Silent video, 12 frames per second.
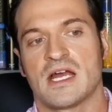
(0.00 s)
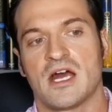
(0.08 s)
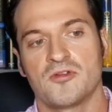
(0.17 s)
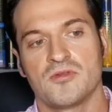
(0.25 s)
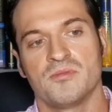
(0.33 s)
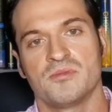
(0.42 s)

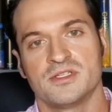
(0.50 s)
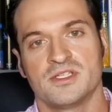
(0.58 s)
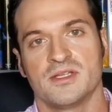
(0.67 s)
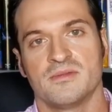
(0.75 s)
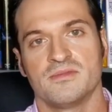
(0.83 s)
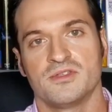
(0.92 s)
How do we put
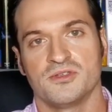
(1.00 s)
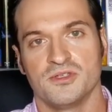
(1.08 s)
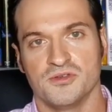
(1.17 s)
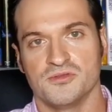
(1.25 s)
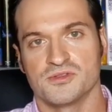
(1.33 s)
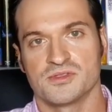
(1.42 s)
them to
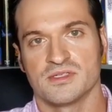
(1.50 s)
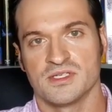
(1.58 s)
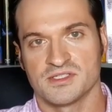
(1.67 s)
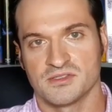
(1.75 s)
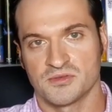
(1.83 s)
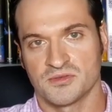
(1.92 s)
use?
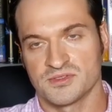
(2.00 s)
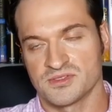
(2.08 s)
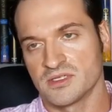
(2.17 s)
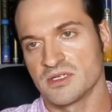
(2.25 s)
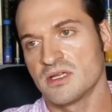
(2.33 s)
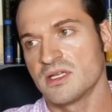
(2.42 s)
Is it towards
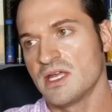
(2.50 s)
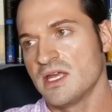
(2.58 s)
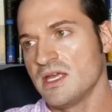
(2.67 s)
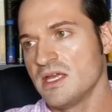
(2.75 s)
the good?